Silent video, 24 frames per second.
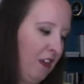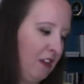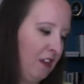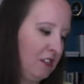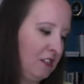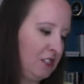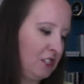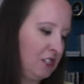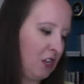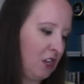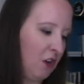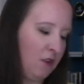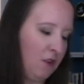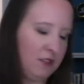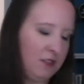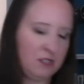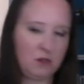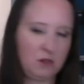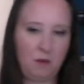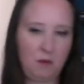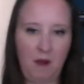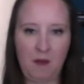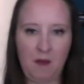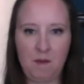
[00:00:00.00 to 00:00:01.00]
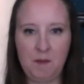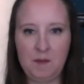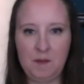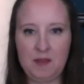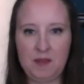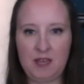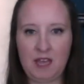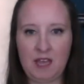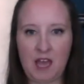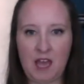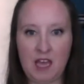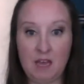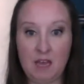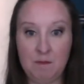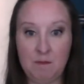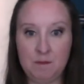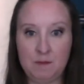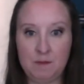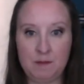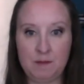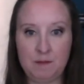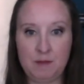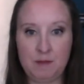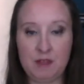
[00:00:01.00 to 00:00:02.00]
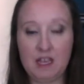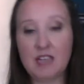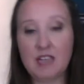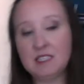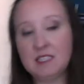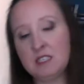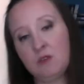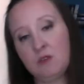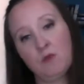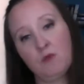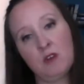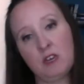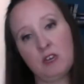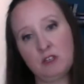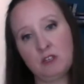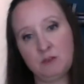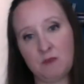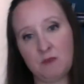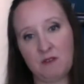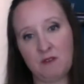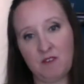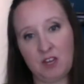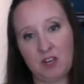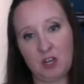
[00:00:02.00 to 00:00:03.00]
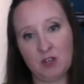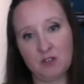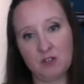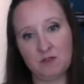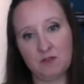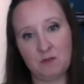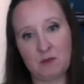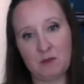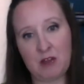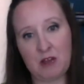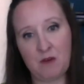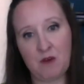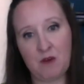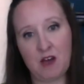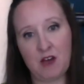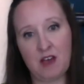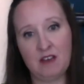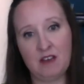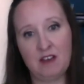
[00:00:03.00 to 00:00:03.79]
So this will probably, I'm guessing, where I do my videos from now on.